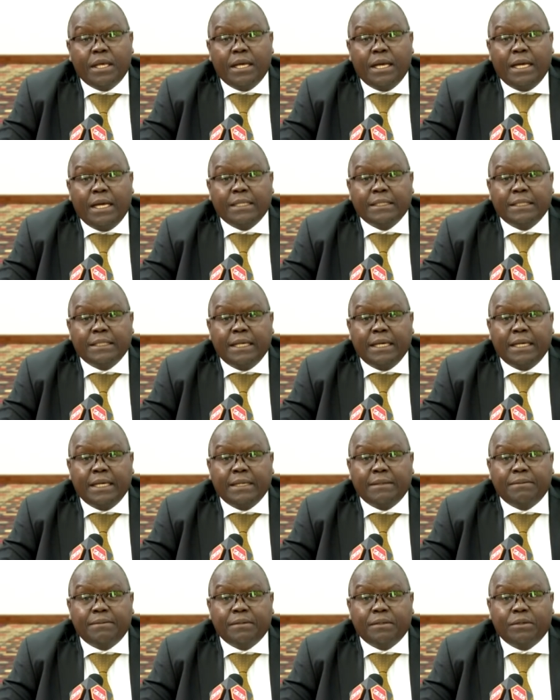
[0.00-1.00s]

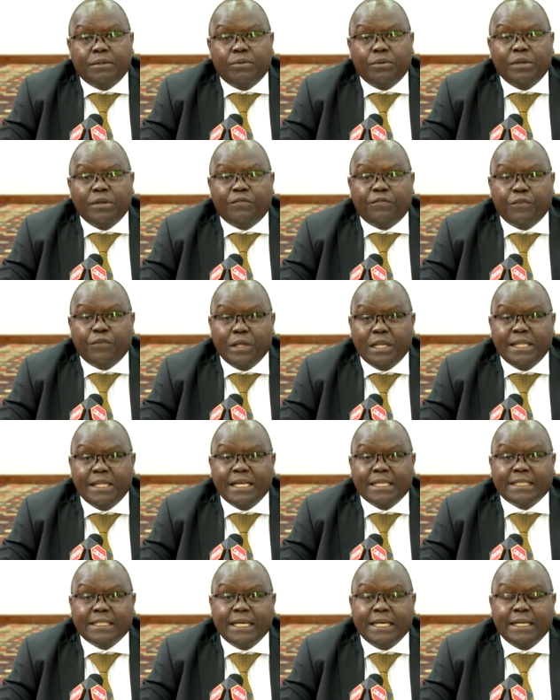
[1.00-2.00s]
And we feel
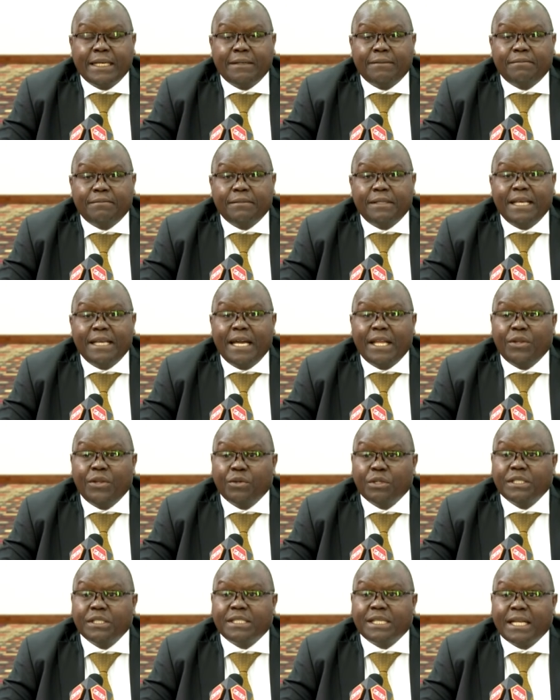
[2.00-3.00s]
that they are
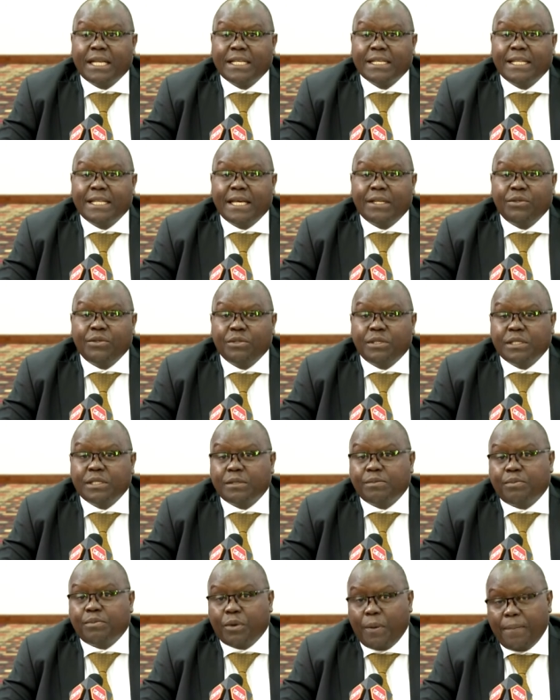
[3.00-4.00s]
not discharging their duties
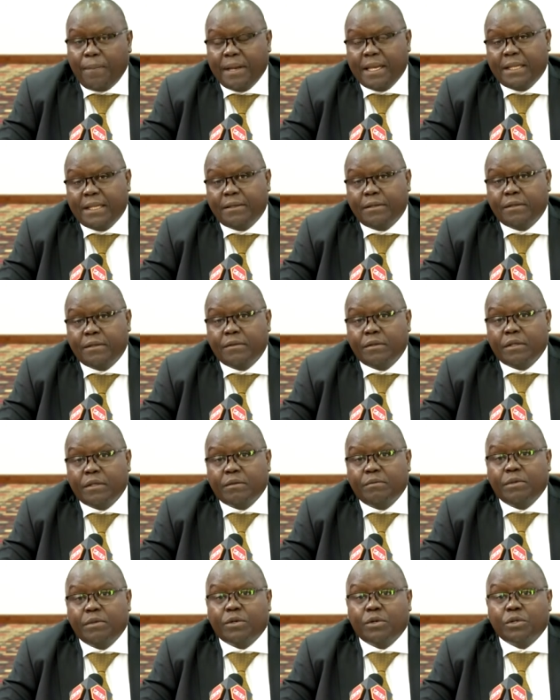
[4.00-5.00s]
properly,
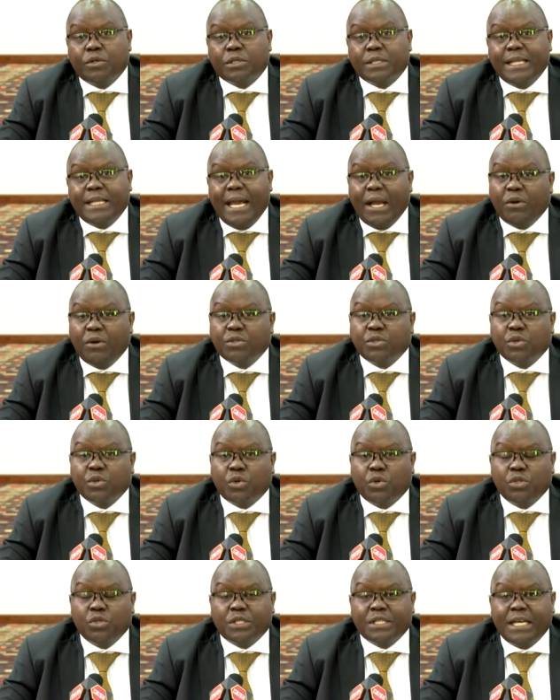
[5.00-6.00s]
because there are also
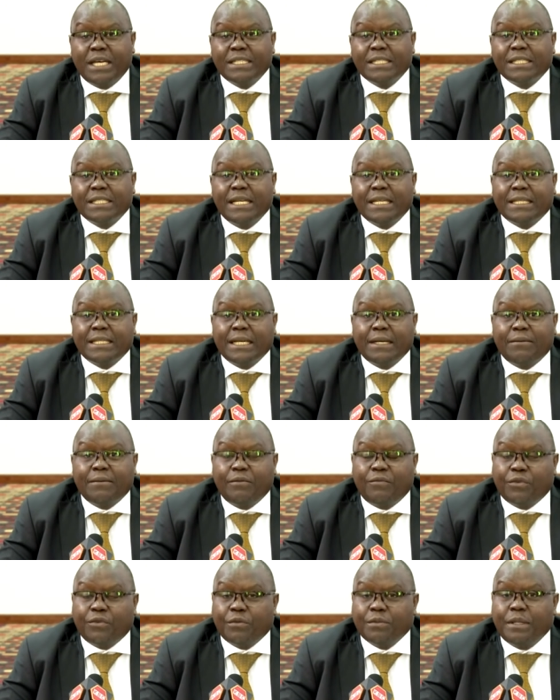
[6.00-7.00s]
concerns that
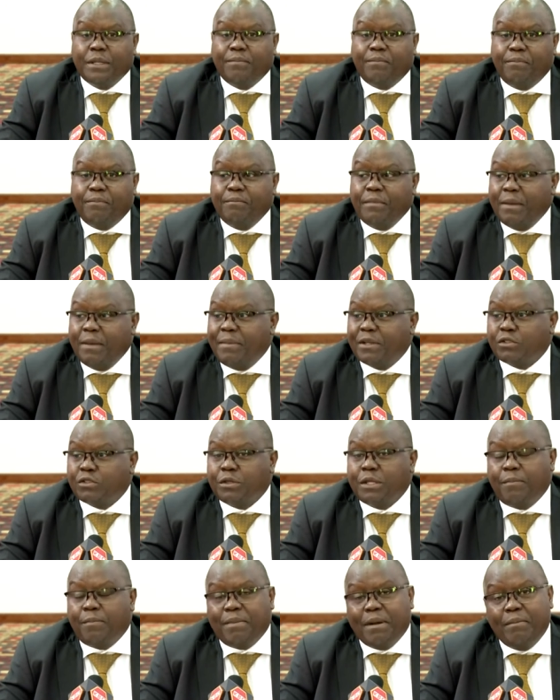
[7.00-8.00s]
from the members of
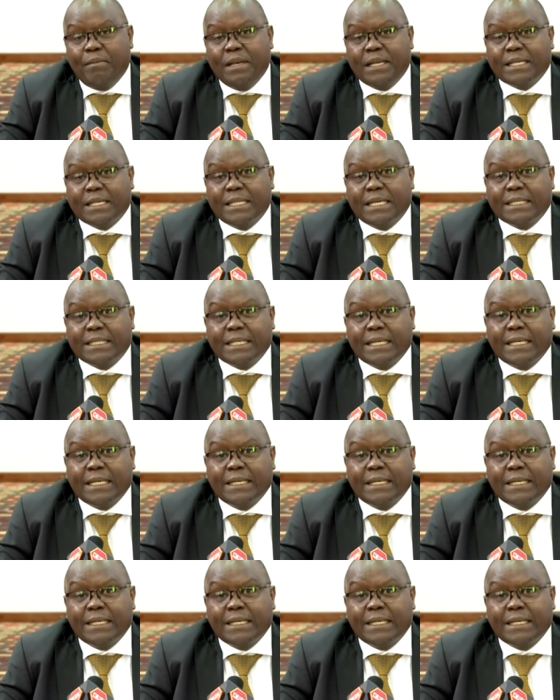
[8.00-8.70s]
the public that